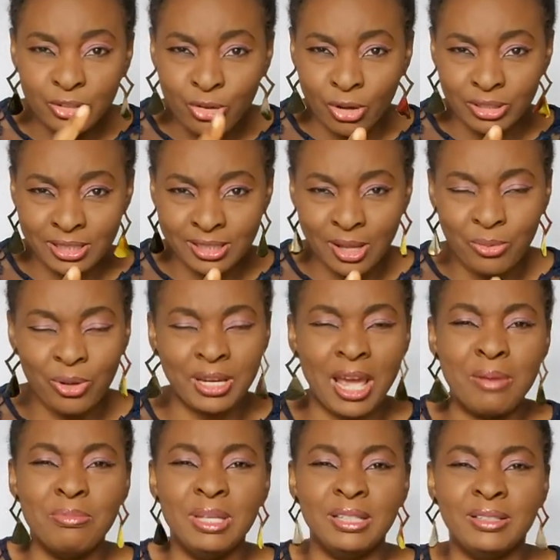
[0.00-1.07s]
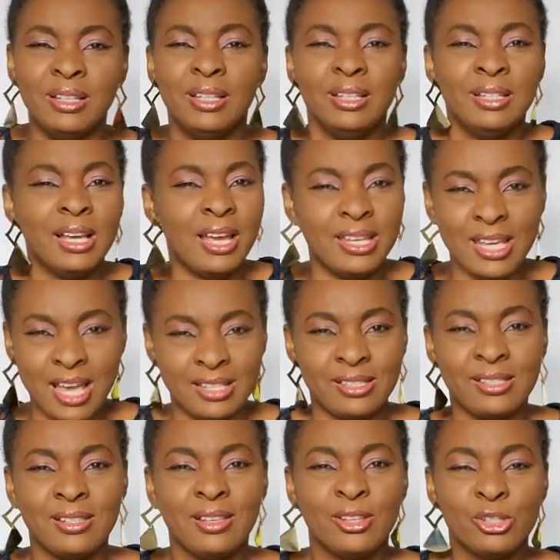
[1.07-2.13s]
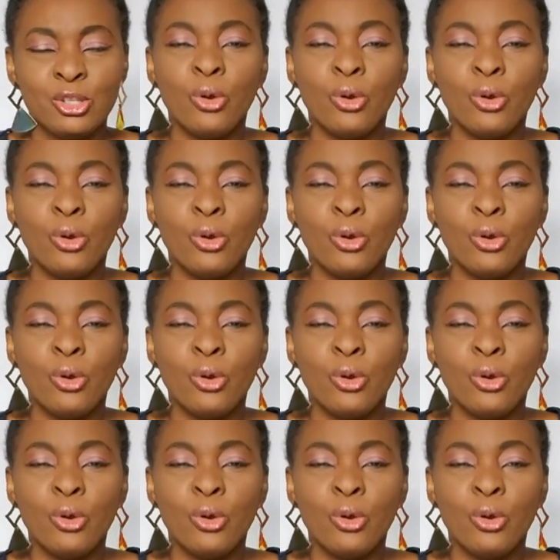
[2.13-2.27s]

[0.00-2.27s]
You understand what I mean? Yes.